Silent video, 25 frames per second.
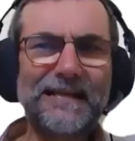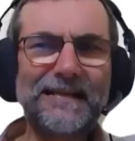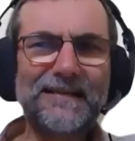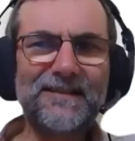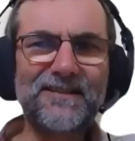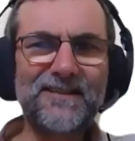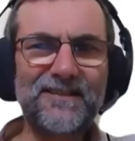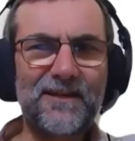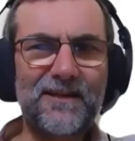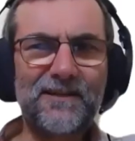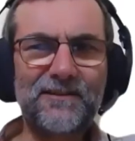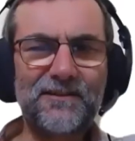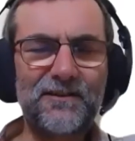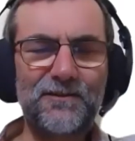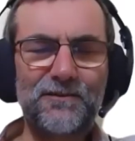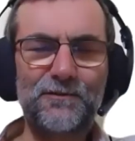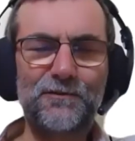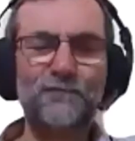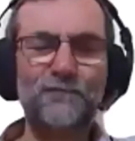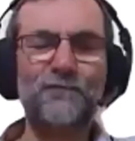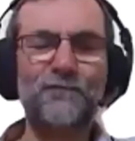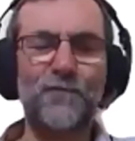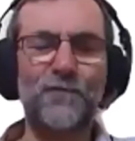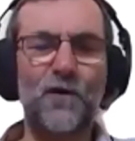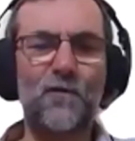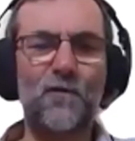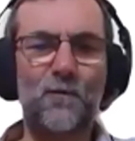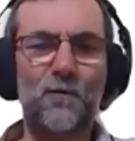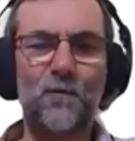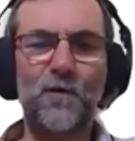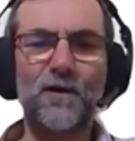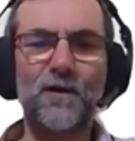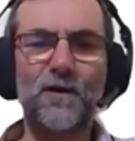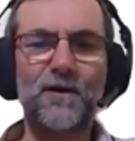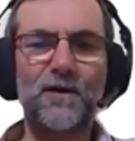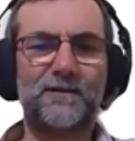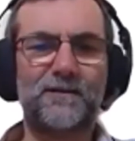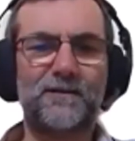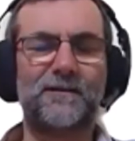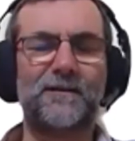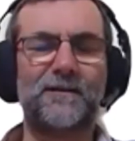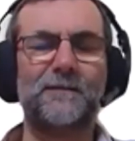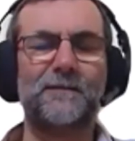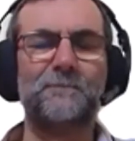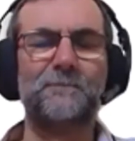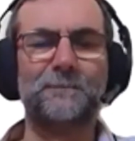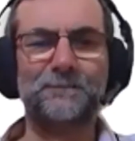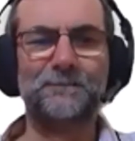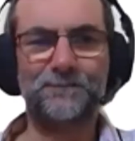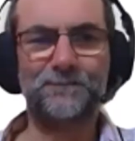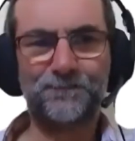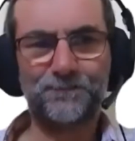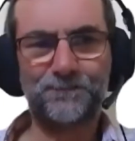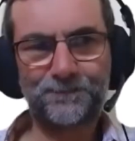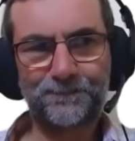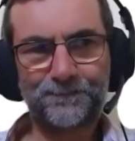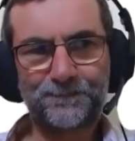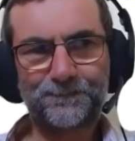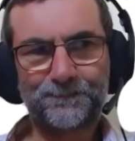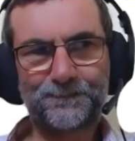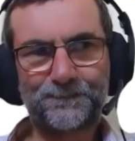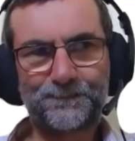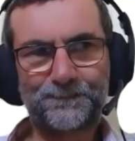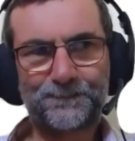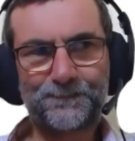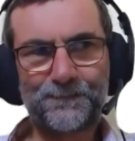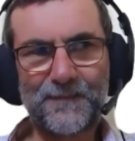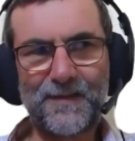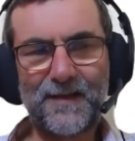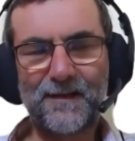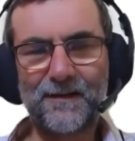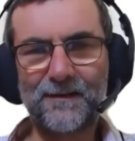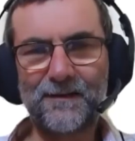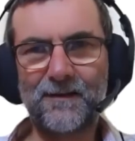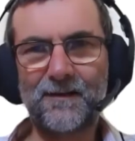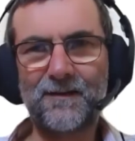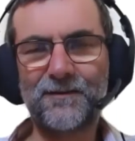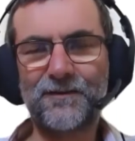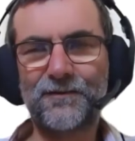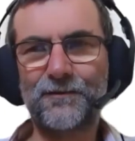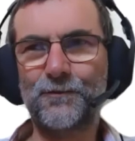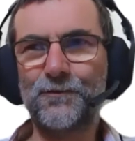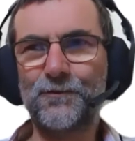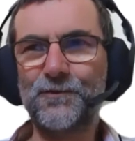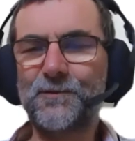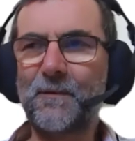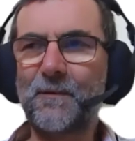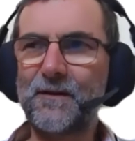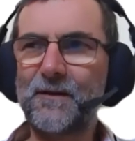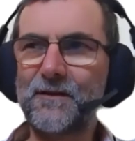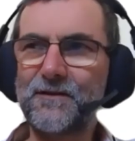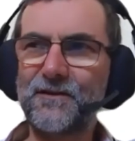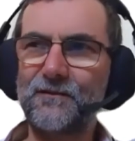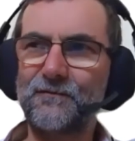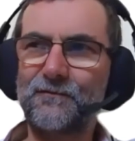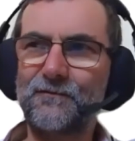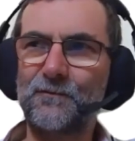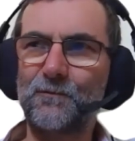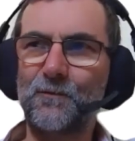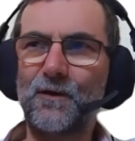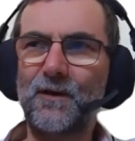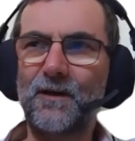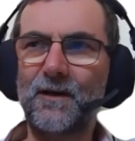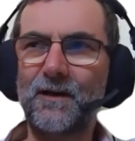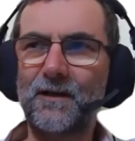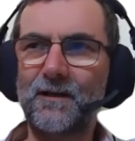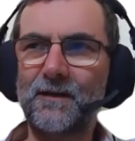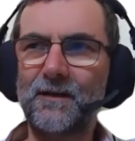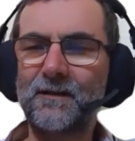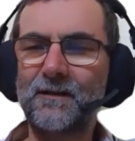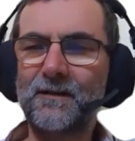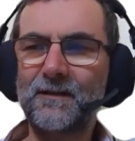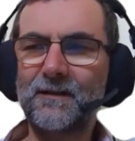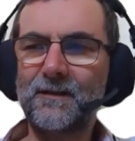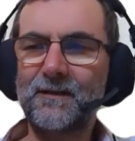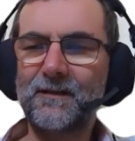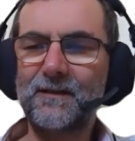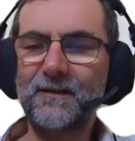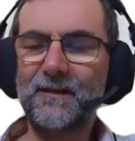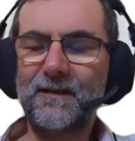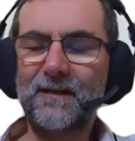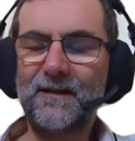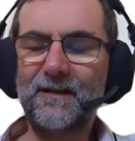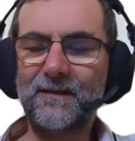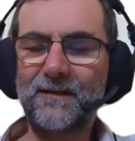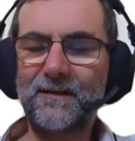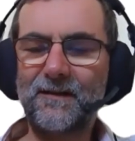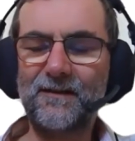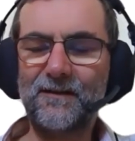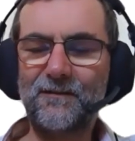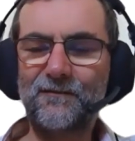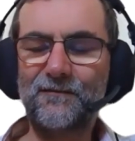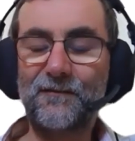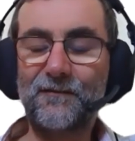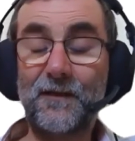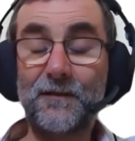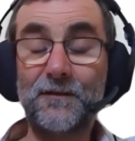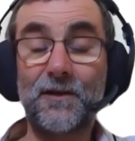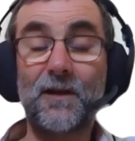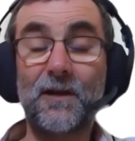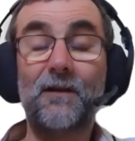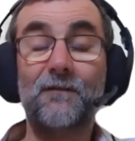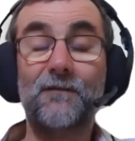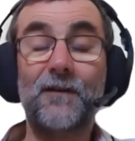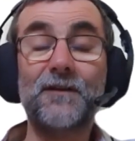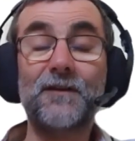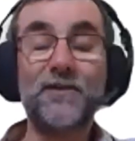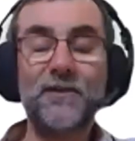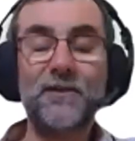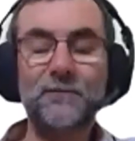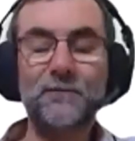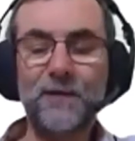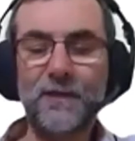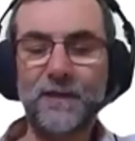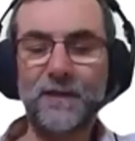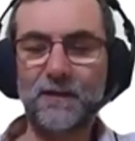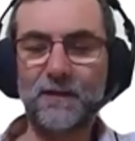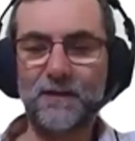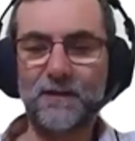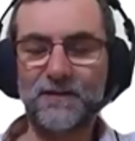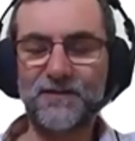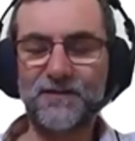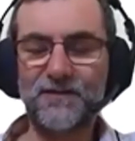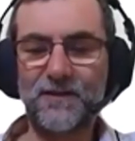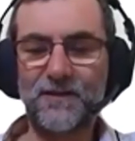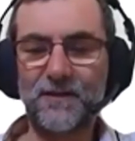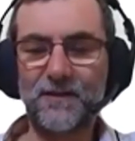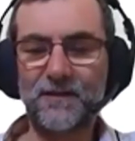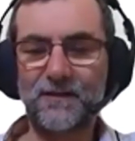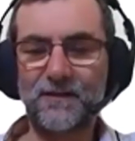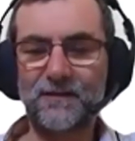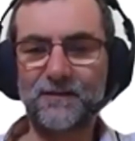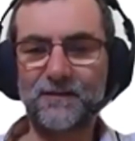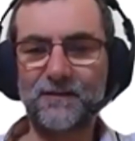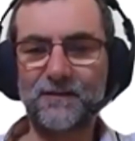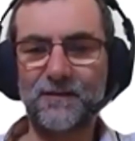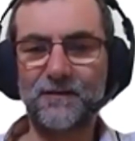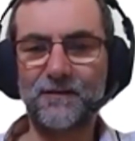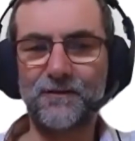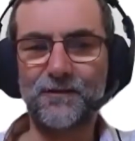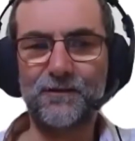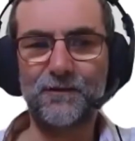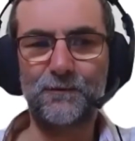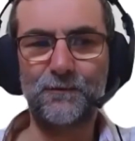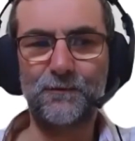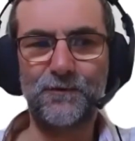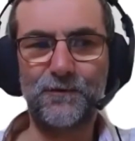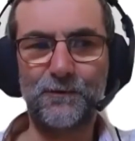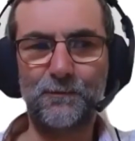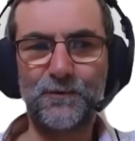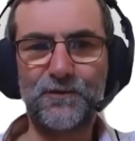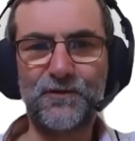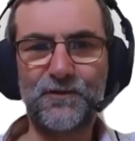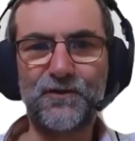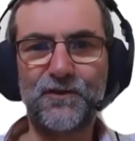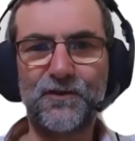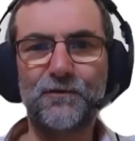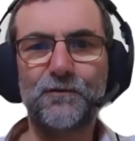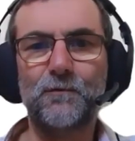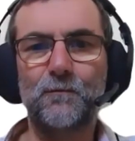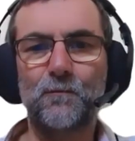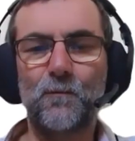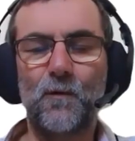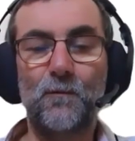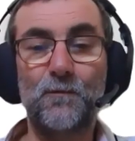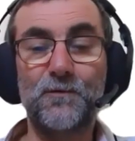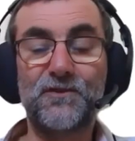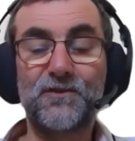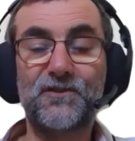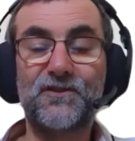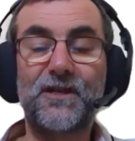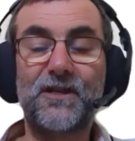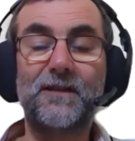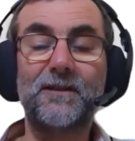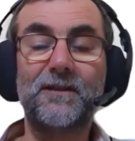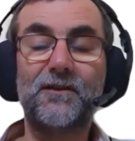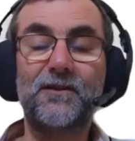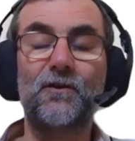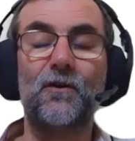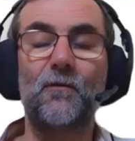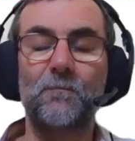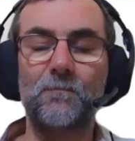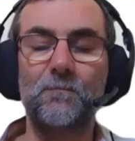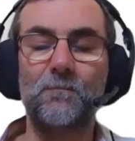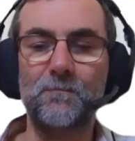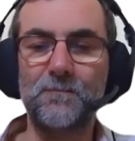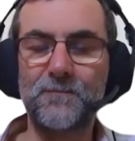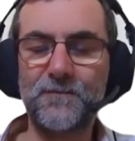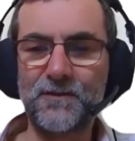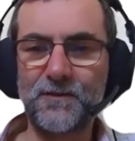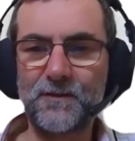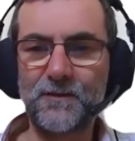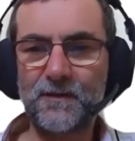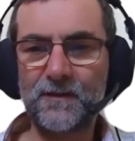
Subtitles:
sector you've not worked in? And I thought about it for a while. And I eventually realized that there were two. One was telecoms,